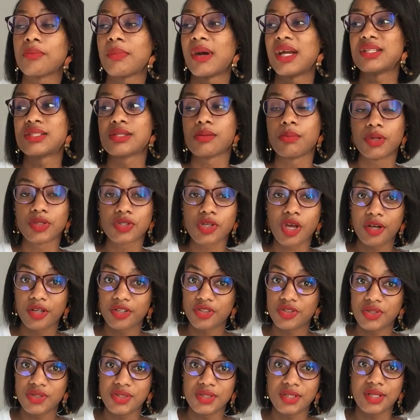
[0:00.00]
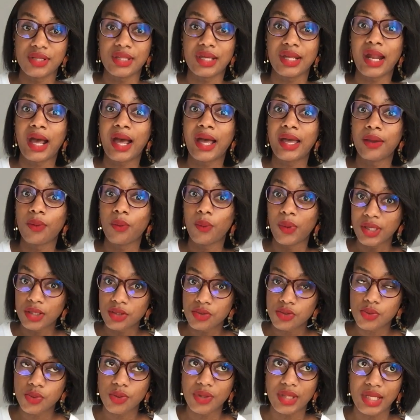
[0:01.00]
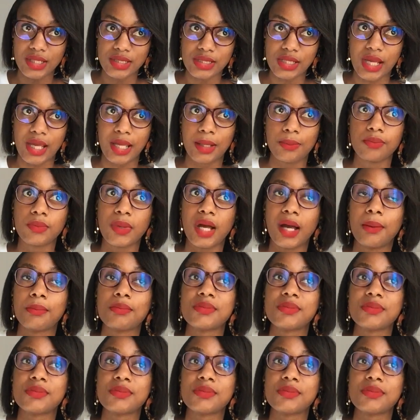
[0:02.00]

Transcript: my dermatologist that I went to that time,